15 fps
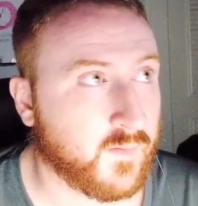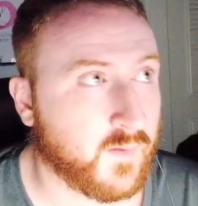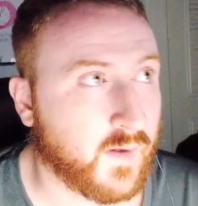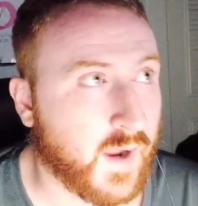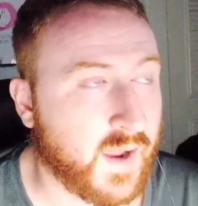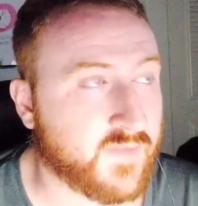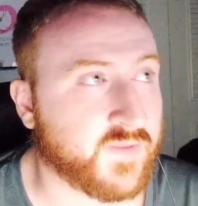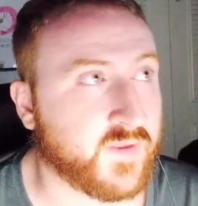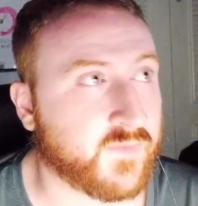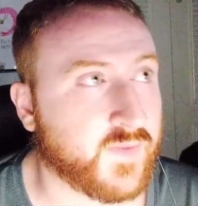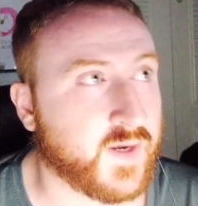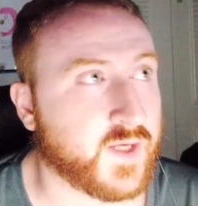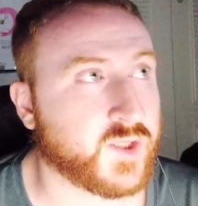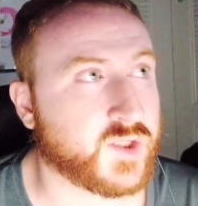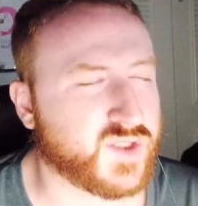think that
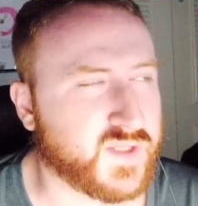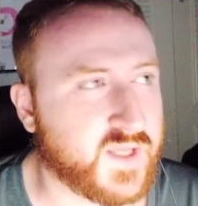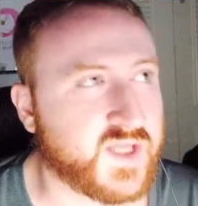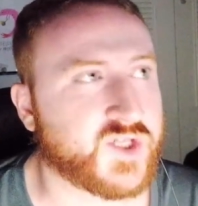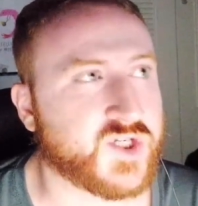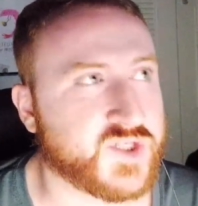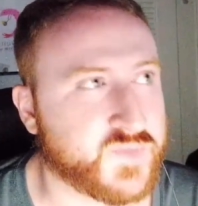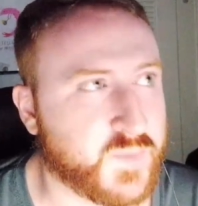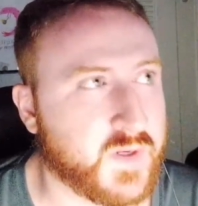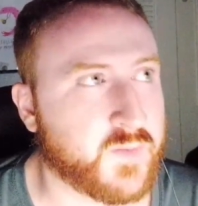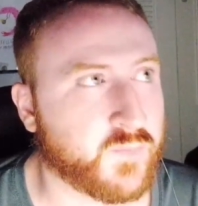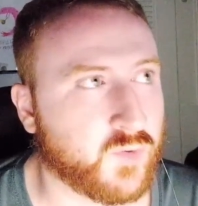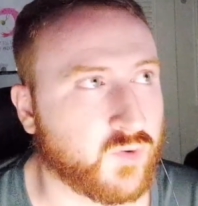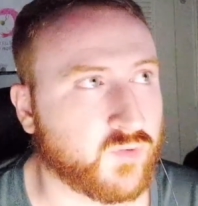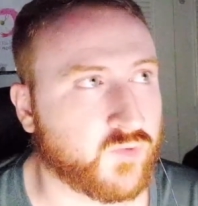it teaches
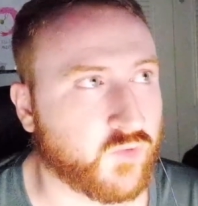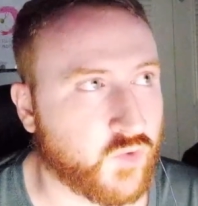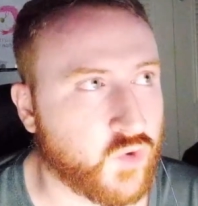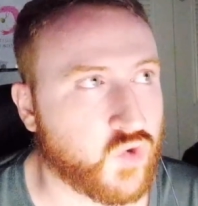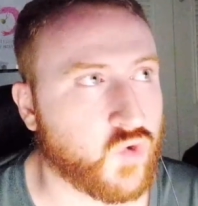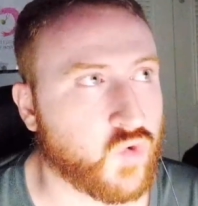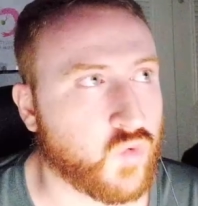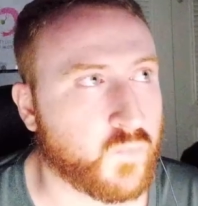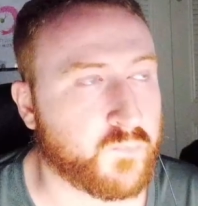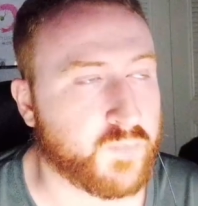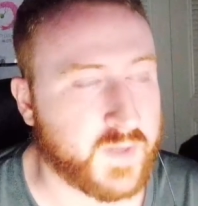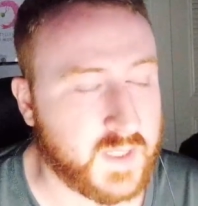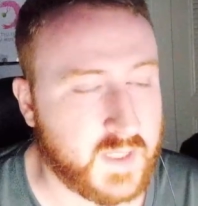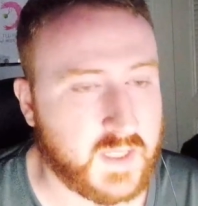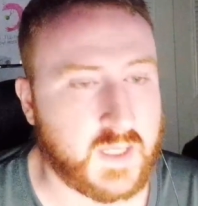people to
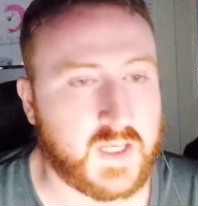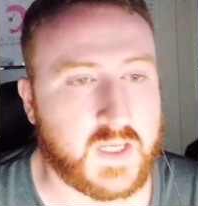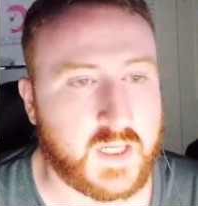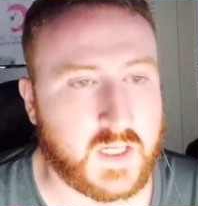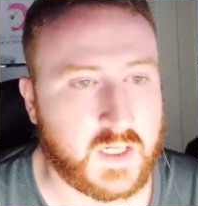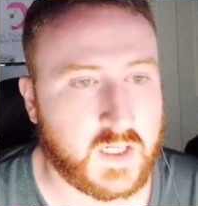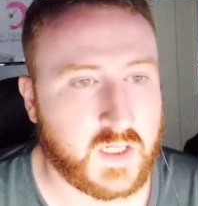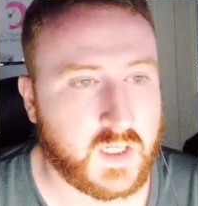be